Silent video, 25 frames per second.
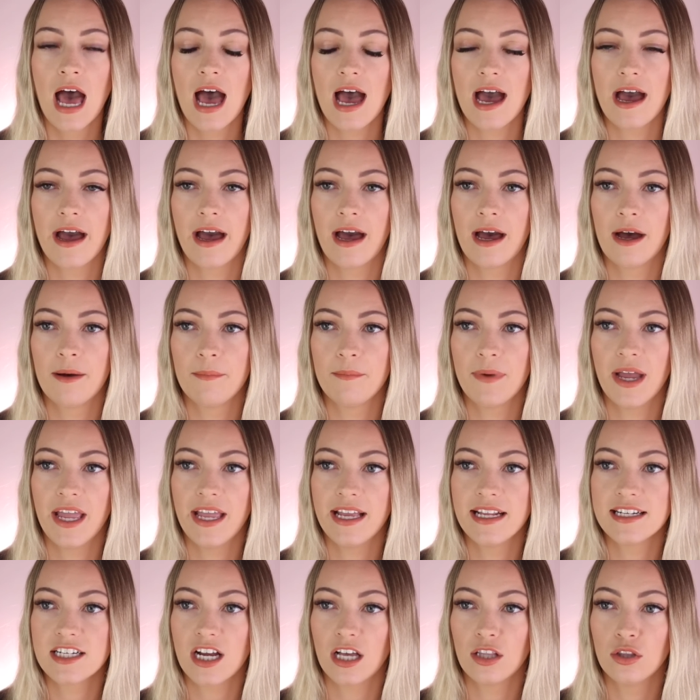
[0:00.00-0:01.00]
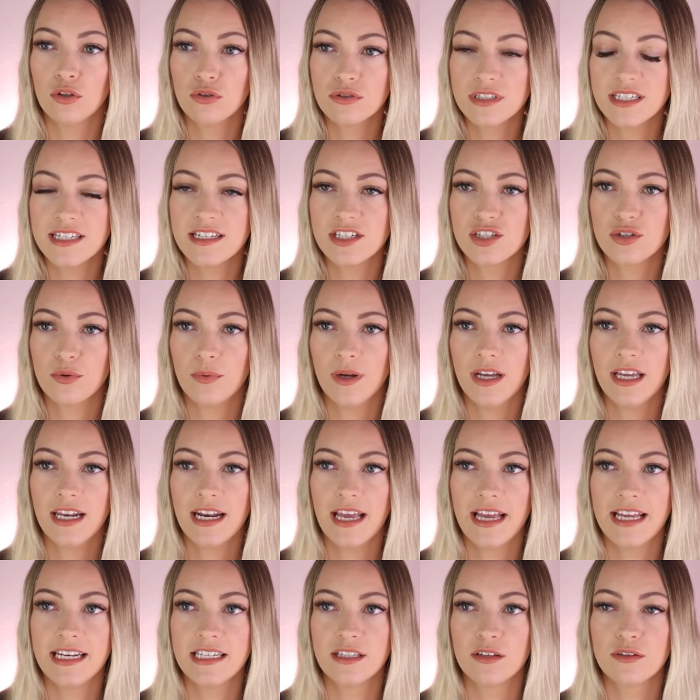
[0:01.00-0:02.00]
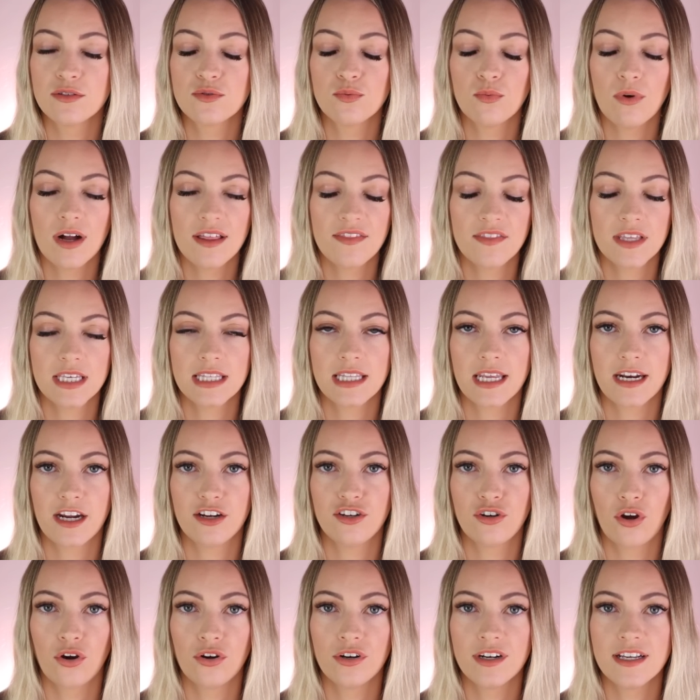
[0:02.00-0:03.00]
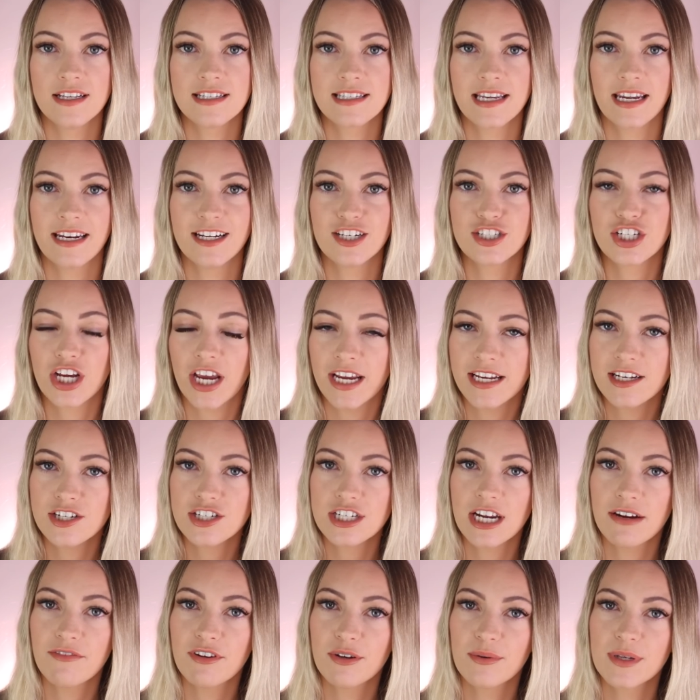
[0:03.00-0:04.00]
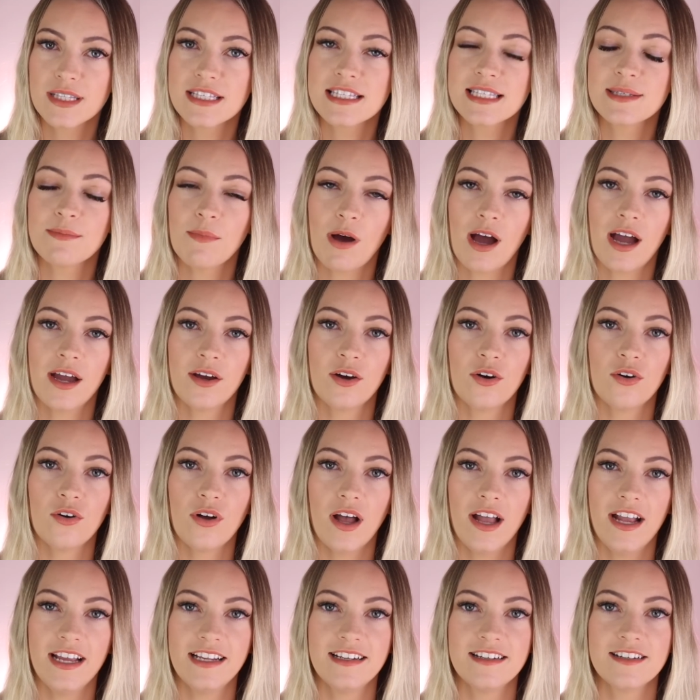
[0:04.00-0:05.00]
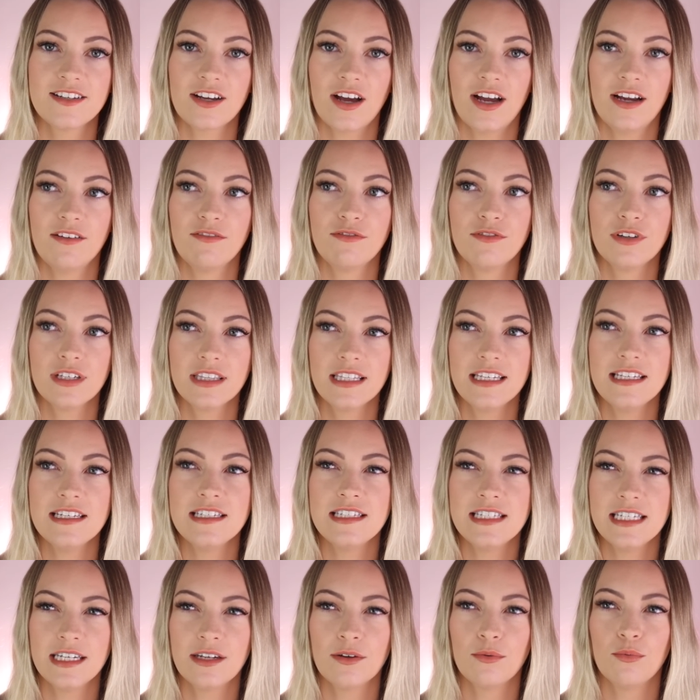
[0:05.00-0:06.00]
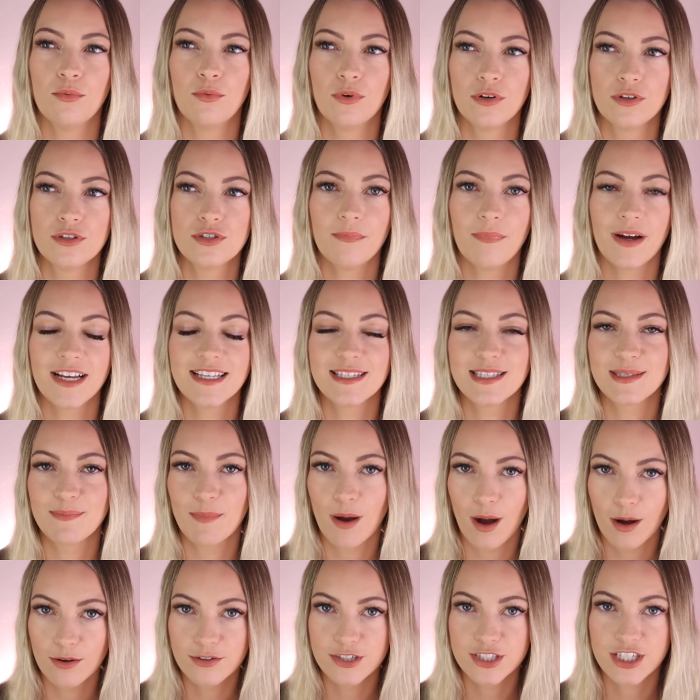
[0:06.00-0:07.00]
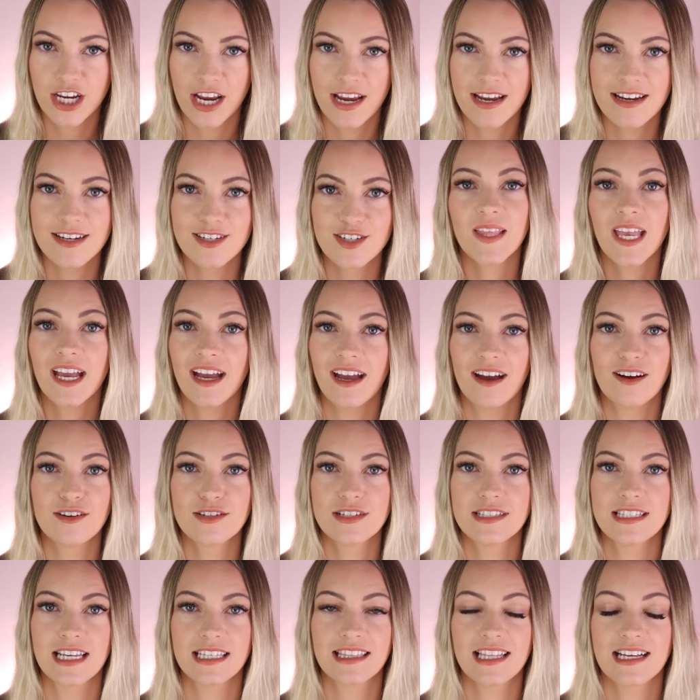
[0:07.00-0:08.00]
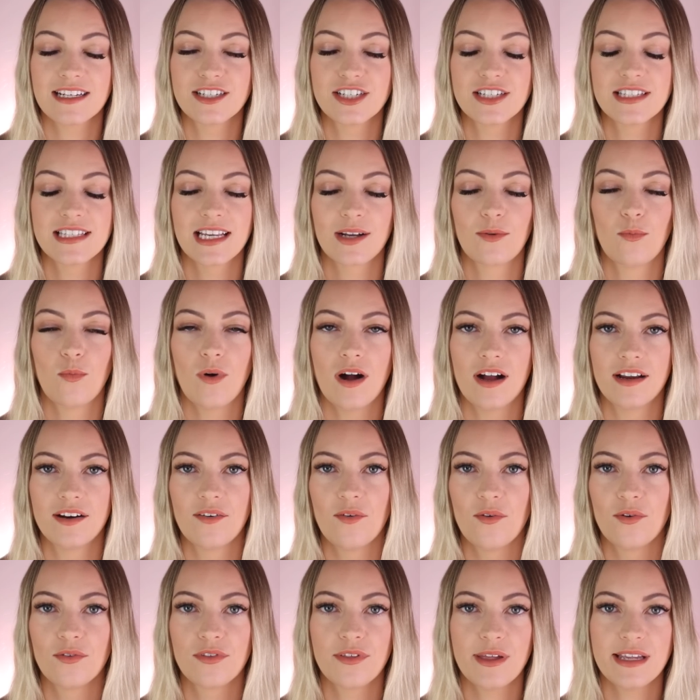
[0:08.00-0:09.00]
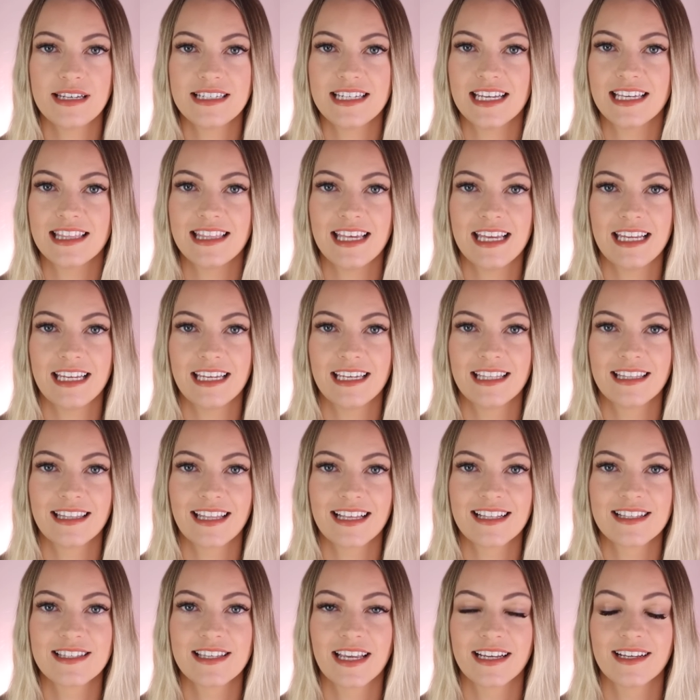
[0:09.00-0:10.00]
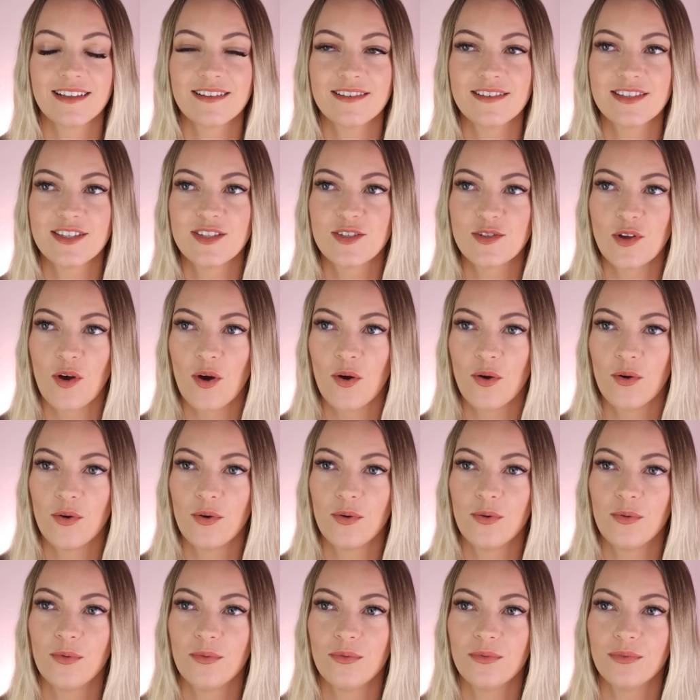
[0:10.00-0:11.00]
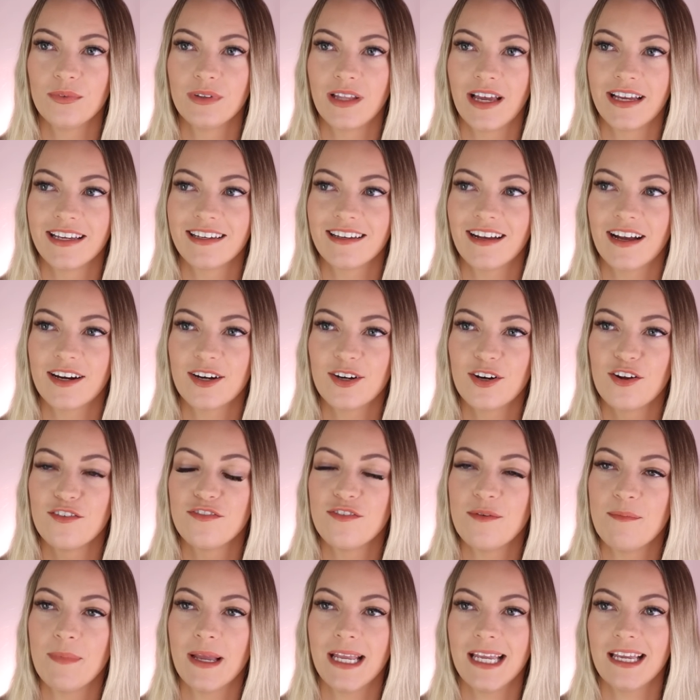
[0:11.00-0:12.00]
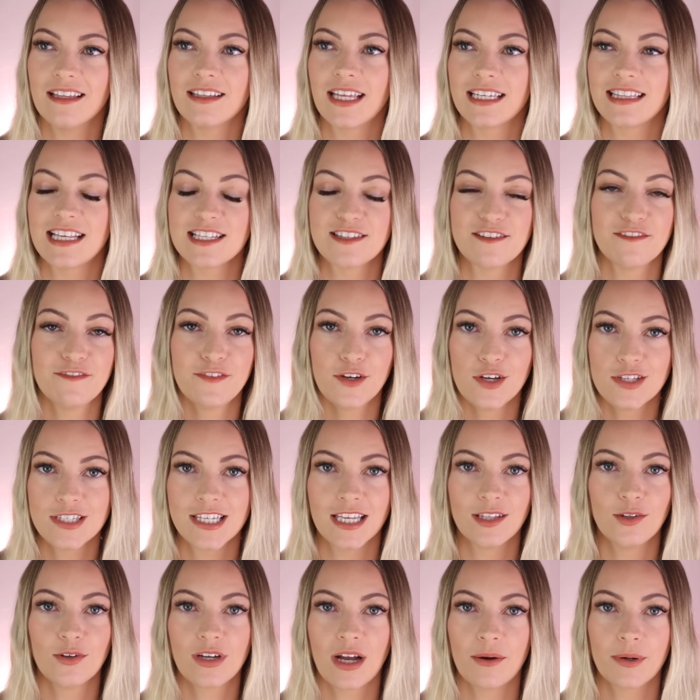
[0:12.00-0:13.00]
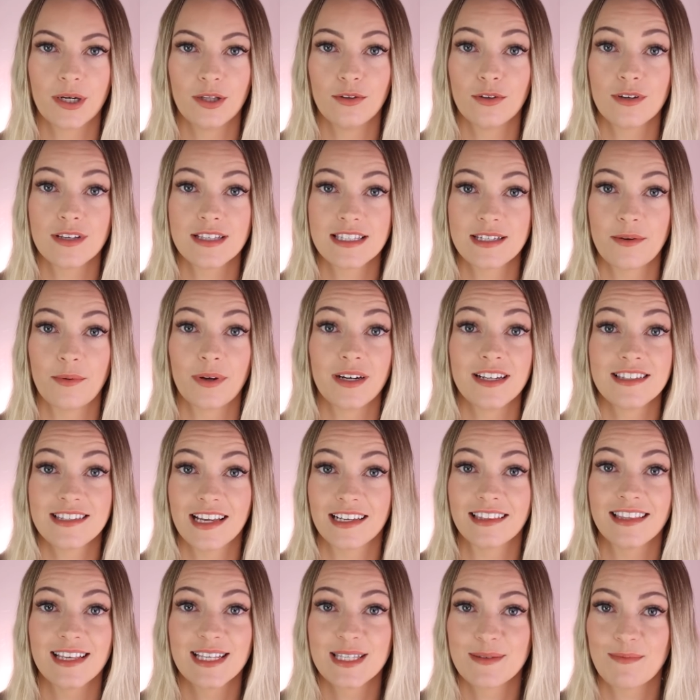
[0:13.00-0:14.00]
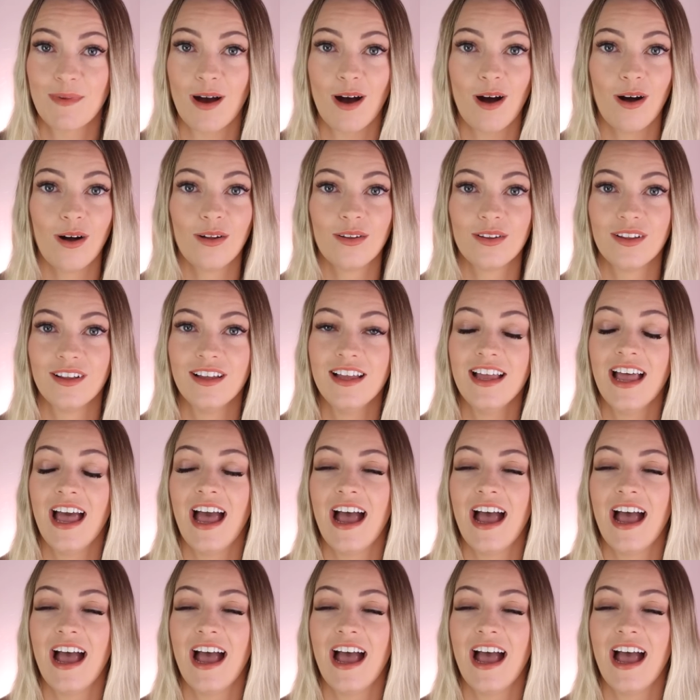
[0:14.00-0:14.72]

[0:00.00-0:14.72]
And I looked into it and there was one thing that I noticed and it changed everyone's smile, and I really didn't want my smile to change. Yeah, I was just like, that's just like one authentic thing that's like so like, I don't know, for me, like that's the first thing I look at when I look at someone is like their smile.